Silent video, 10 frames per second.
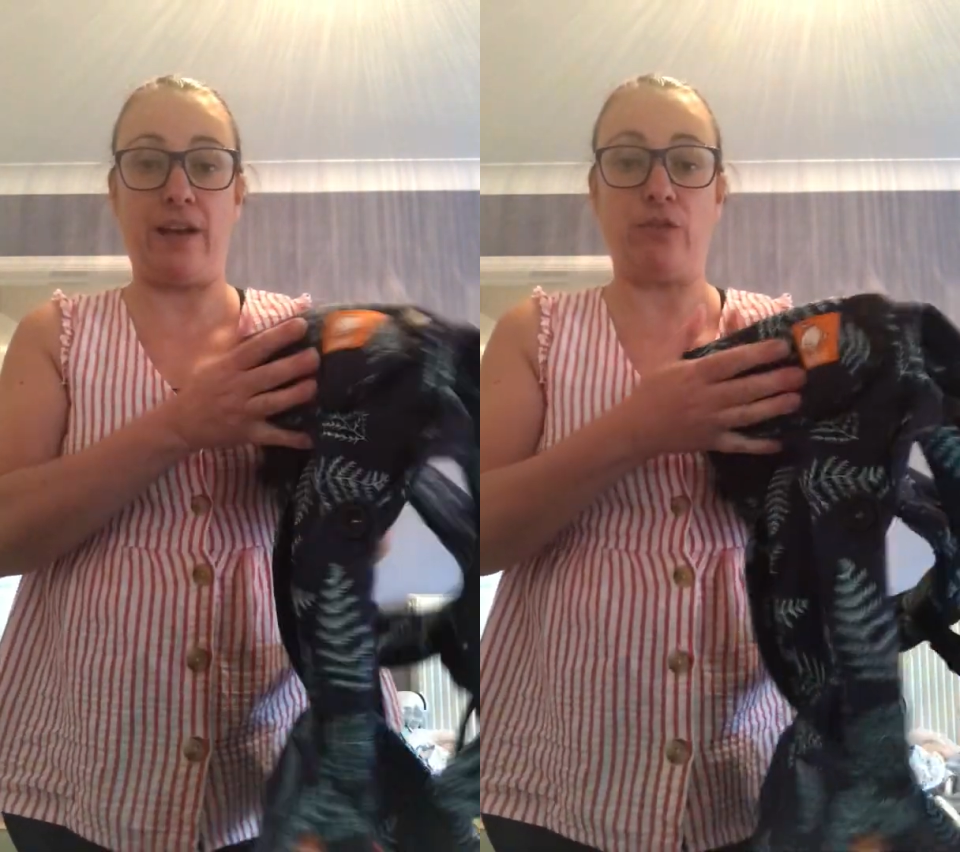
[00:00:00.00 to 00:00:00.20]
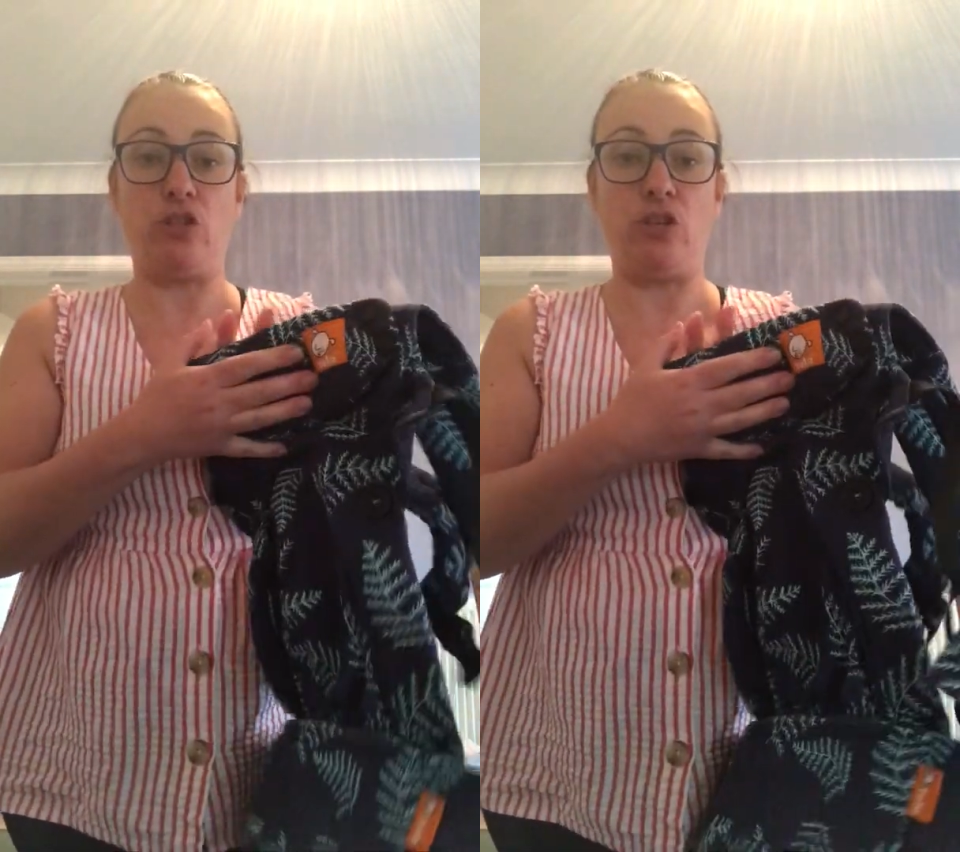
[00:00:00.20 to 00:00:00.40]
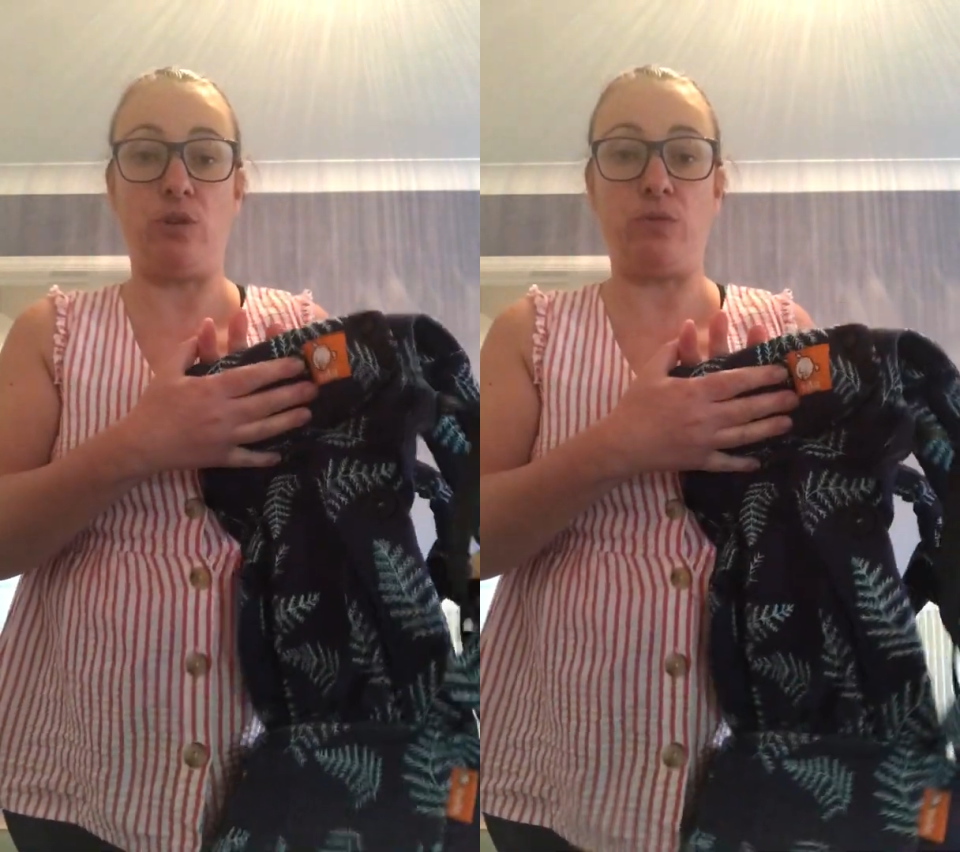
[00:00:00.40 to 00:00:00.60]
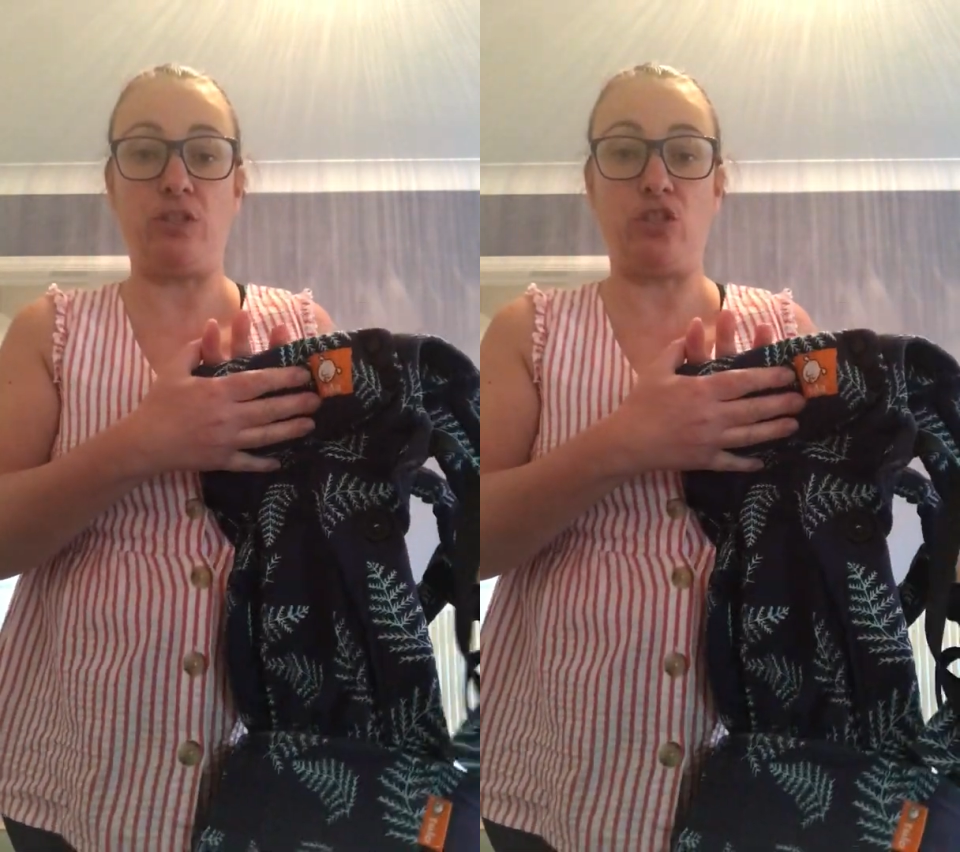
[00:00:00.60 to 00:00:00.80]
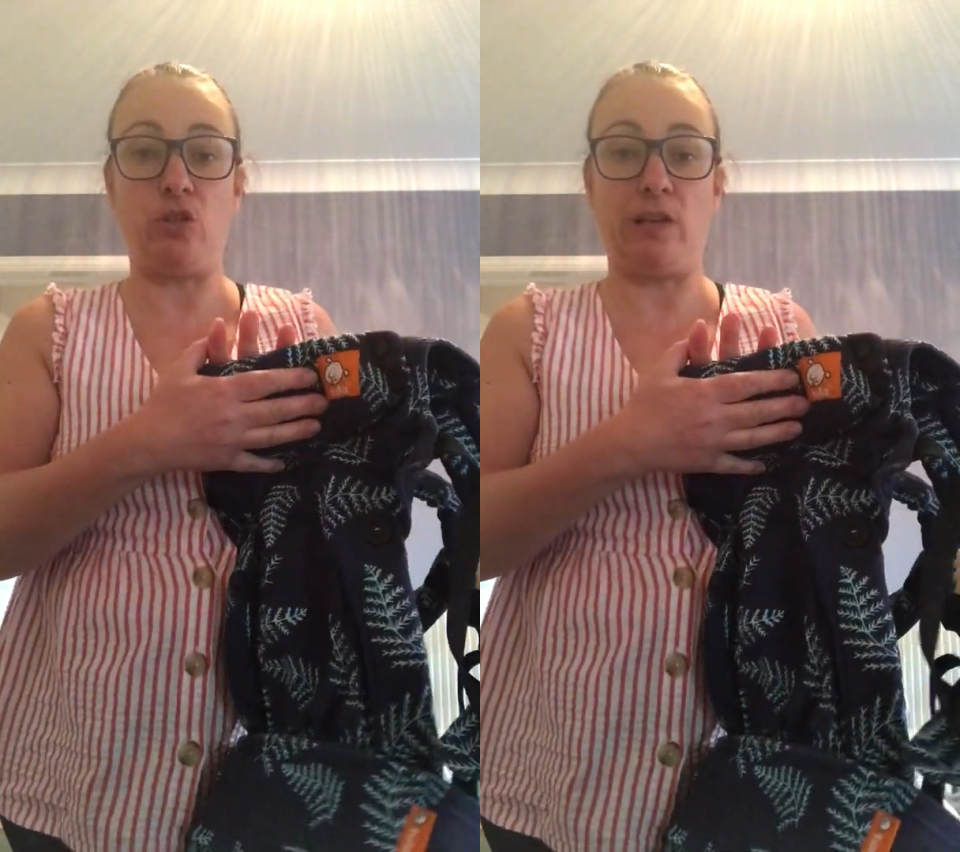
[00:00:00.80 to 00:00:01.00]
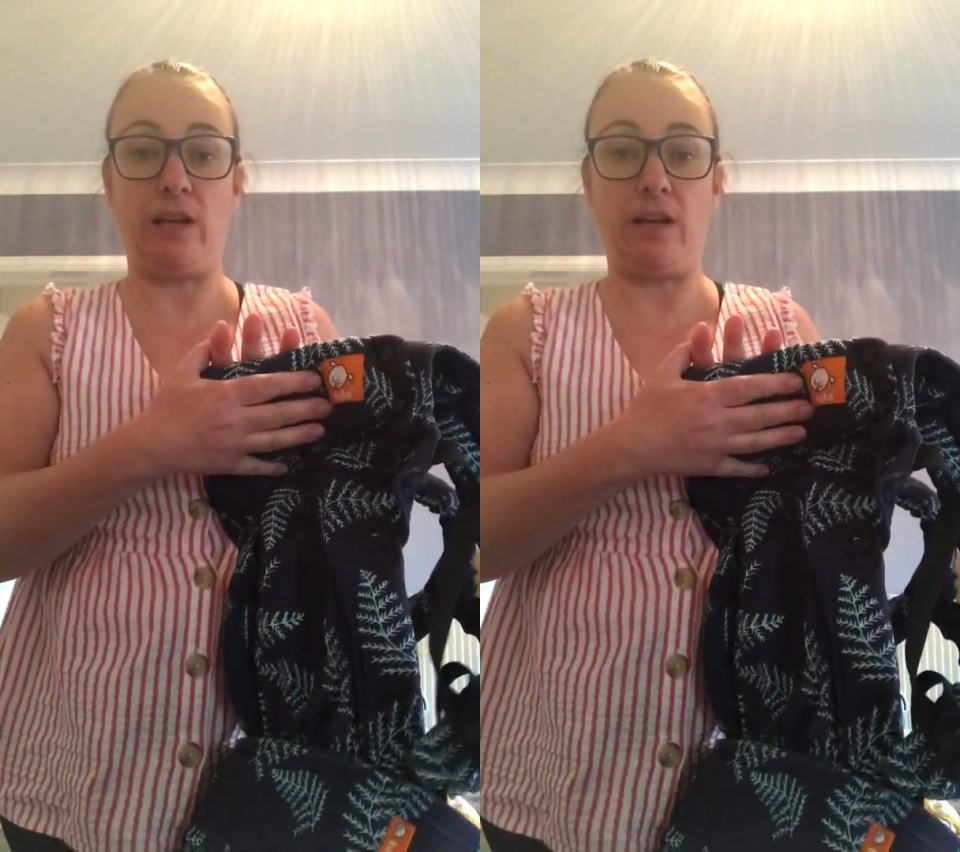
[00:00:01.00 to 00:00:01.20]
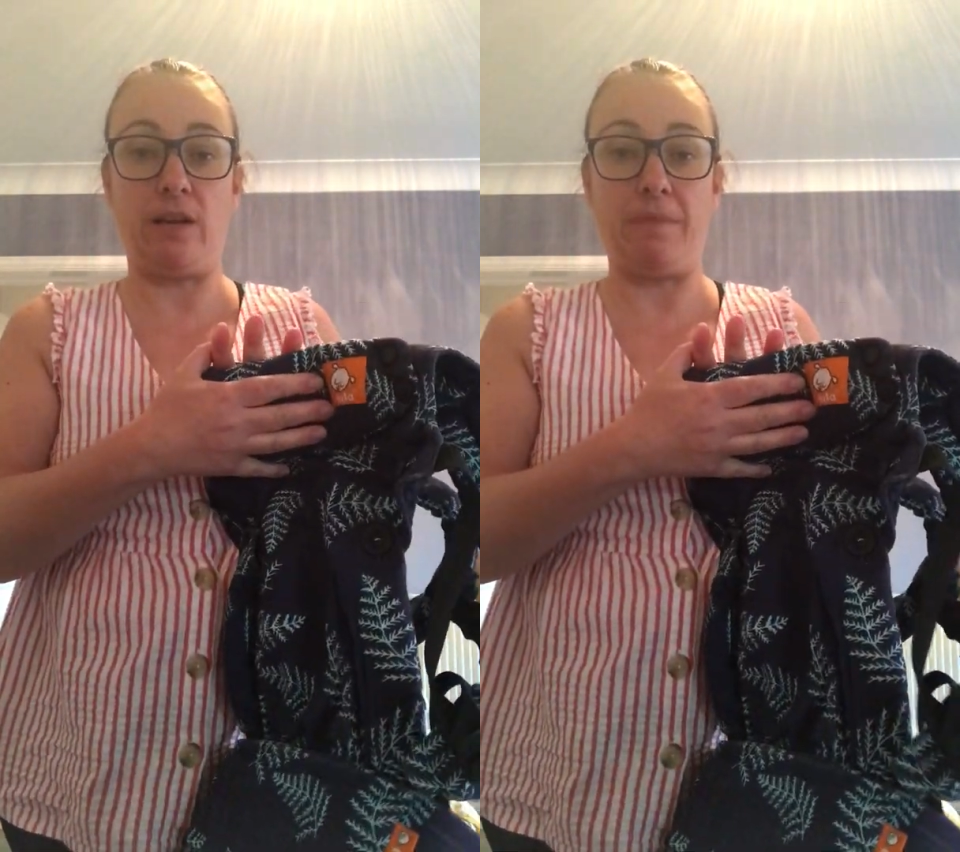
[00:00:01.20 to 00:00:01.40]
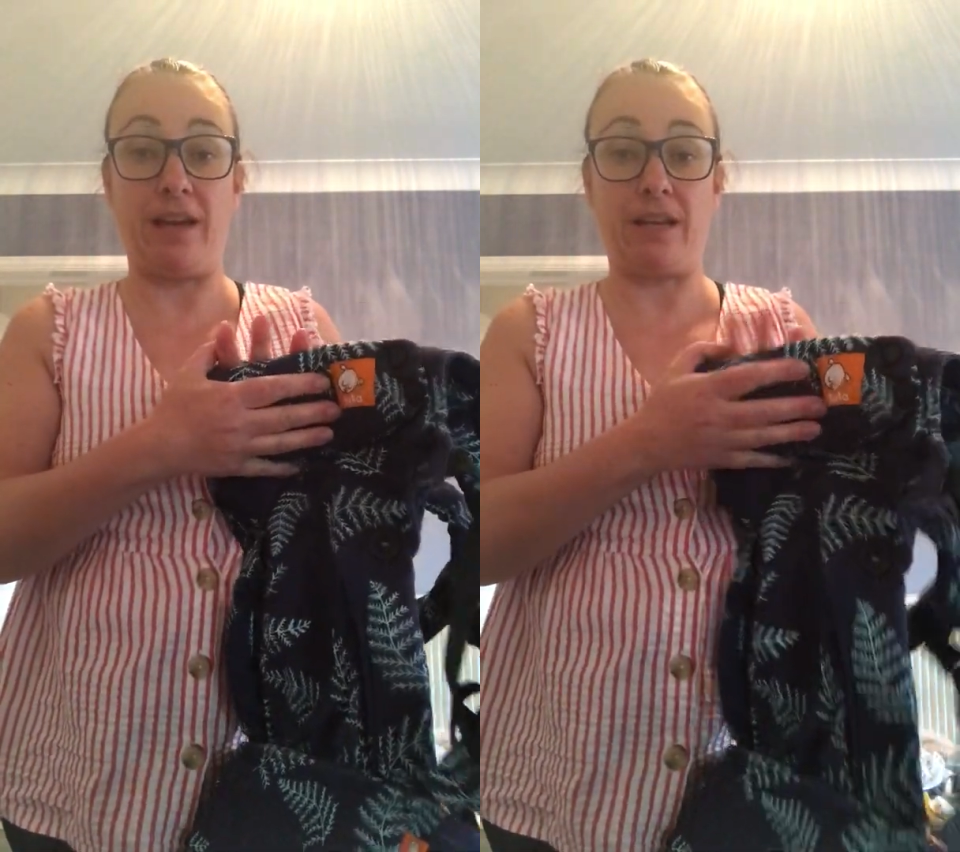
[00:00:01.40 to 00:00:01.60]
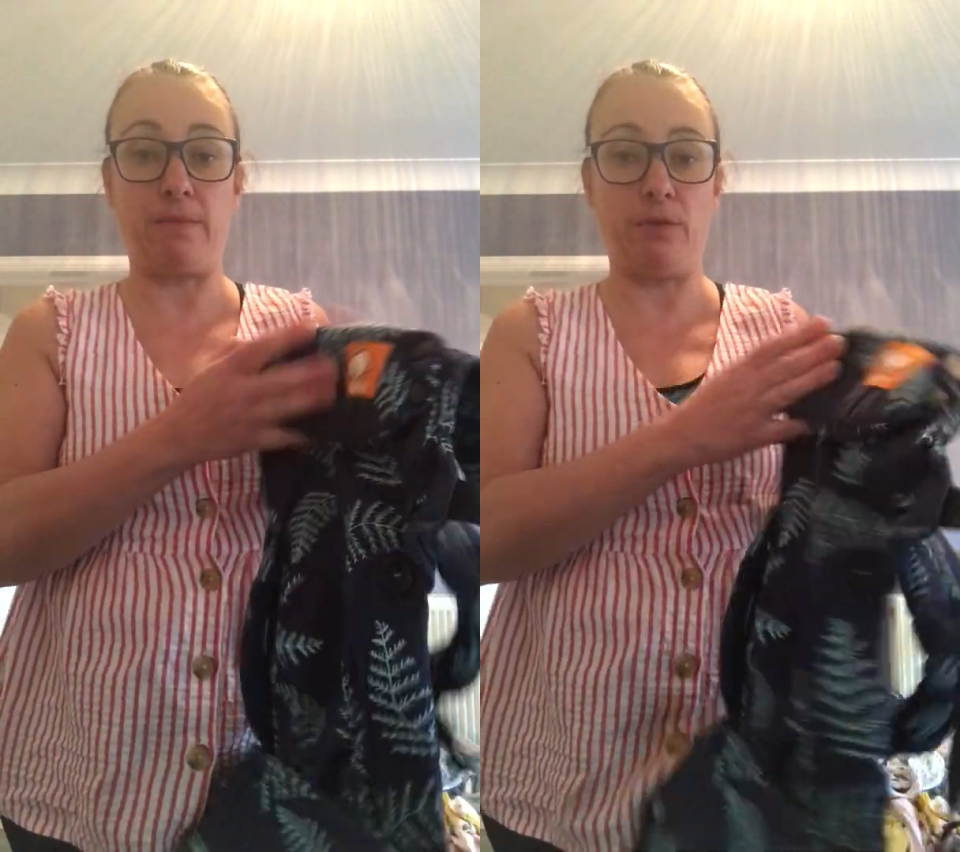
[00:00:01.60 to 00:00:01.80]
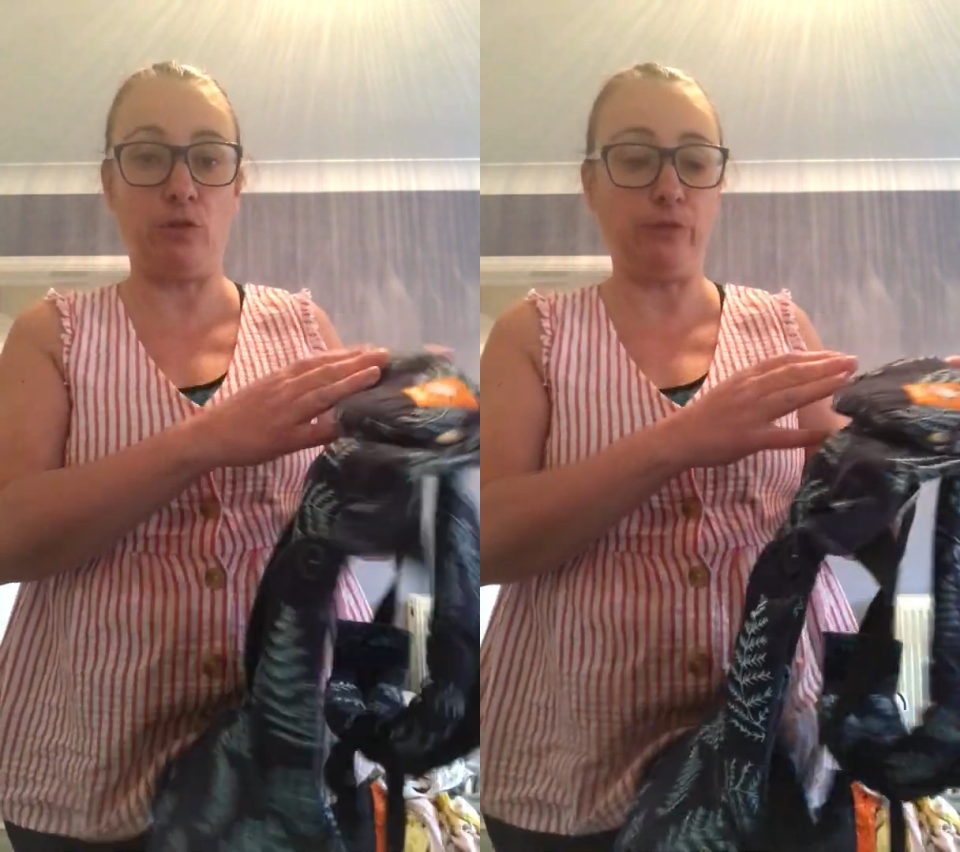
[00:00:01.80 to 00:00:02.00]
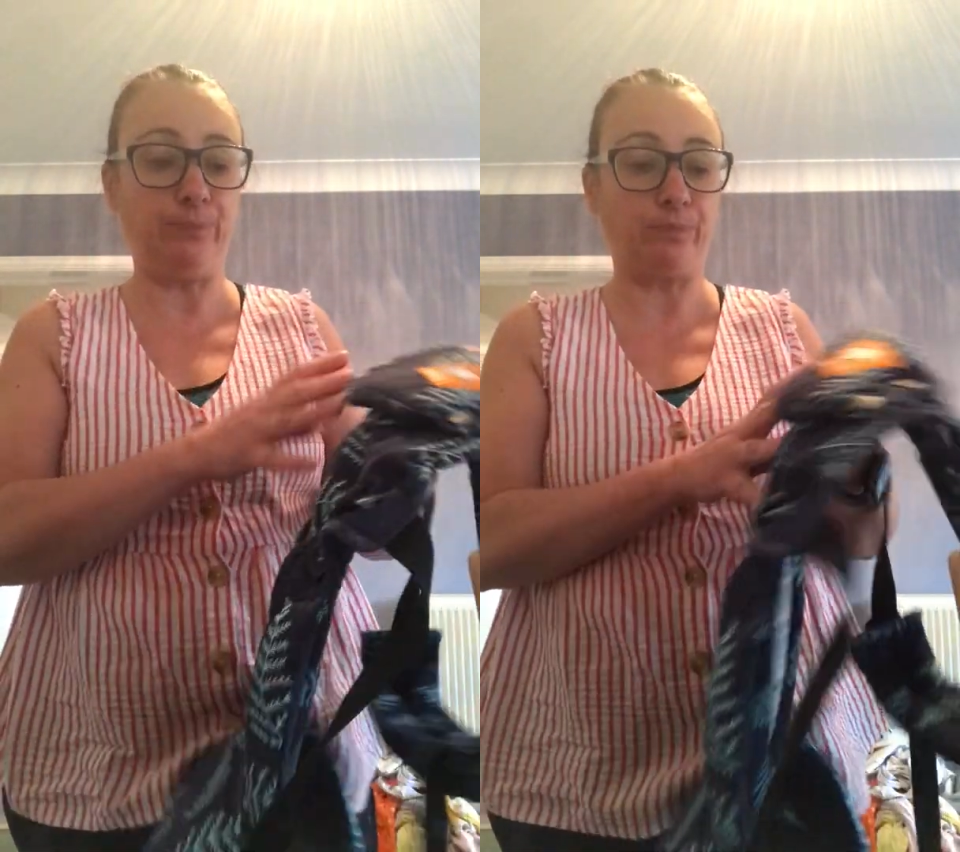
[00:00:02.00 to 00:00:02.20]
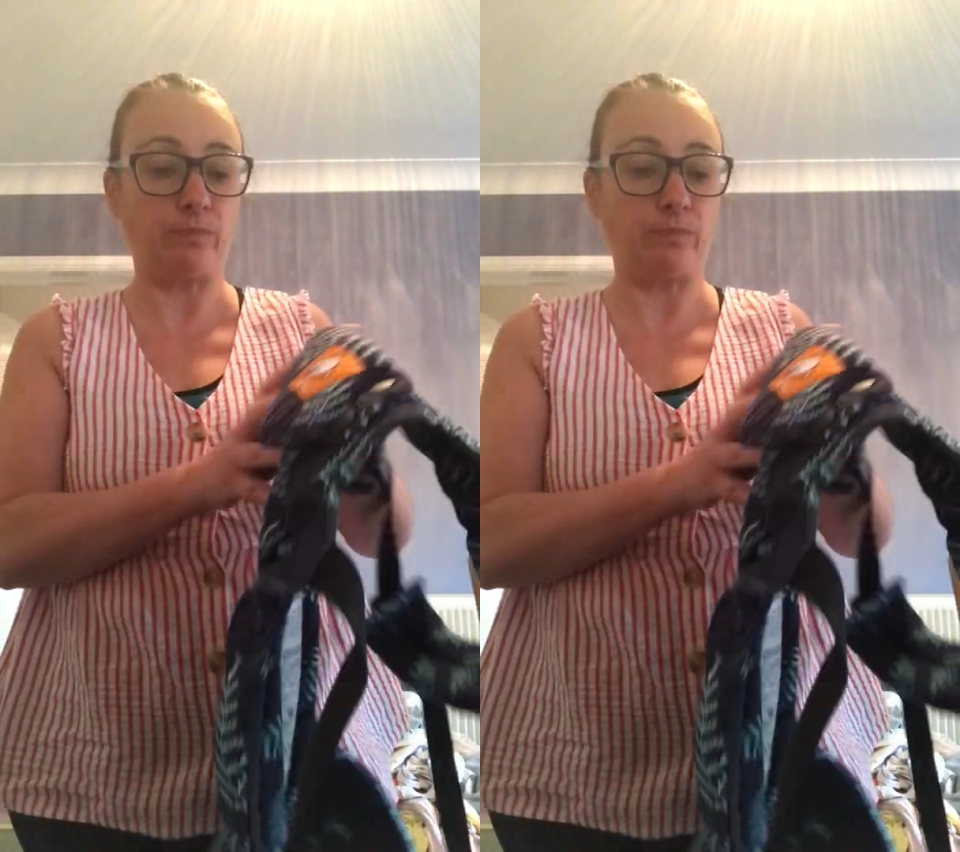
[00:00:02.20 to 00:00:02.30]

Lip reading: how to use the Tula Explore.